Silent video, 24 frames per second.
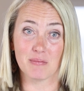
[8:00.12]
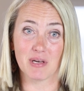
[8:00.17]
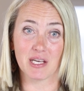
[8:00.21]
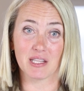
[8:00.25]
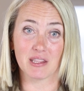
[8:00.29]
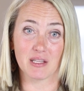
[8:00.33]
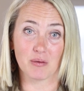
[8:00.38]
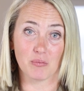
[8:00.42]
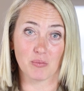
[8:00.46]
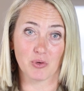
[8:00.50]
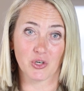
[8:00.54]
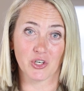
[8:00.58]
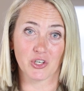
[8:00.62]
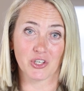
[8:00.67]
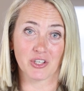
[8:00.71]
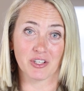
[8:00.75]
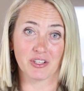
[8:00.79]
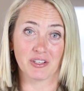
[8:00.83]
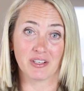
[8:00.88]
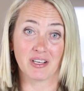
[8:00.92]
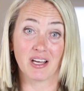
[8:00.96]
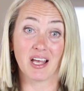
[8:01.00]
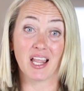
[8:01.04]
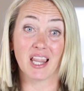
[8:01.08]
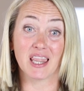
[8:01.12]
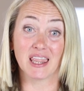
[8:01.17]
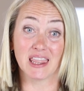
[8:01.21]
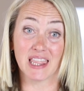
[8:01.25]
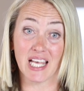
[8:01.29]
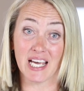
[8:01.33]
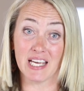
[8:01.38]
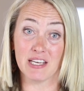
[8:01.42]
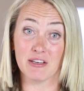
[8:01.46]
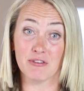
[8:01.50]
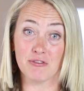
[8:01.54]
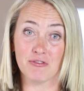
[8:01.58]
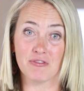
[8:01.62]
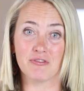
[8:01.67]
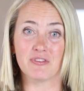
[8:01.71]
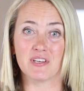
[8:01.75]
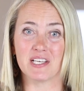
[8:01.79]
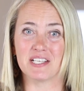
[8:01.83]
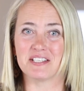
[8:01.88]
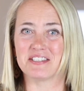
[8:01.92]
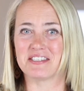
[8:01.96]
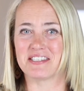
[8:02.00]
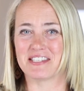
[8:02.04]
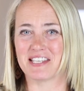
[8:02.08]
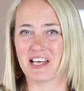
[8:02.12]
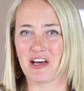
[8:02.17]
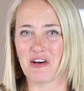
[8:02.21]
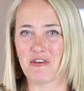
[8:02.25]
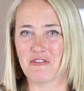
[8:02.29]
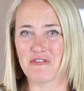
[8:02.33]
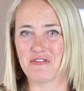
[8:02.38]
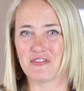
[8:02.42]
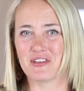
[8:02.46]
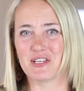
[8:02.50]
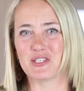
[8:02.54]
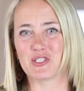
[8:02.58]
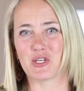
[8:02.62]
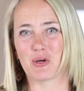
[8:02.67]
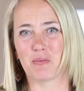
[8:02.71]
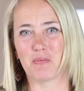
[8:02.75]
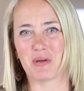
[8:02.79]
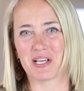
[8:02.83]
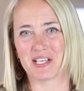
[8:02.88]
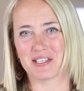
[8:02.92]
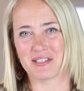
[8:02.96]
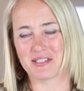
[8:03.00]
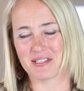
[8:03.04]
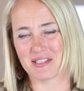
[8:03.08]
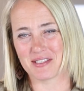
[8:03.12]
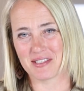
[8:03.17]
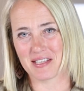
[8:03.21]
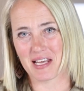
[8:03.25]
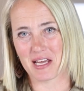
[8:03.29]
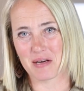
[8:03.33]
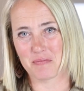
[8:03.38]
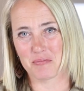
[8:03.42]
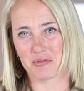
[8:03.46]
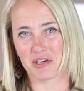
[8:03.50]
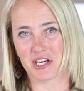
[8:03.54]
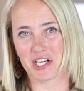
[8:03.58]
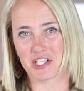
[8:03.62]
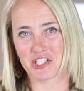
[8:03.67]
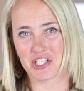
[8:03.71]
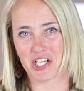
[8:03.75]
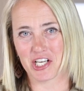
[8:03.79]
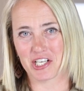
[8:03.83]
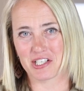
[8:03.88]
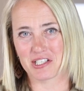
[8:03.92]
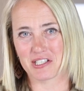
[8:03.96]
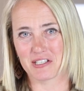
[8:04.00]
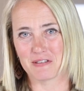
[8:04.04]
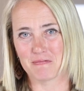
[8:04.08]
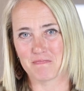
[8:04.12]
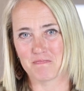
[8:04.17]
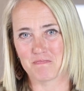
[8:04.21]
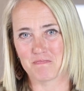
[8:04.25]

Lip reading: make them work. Life itself is our biggest design project.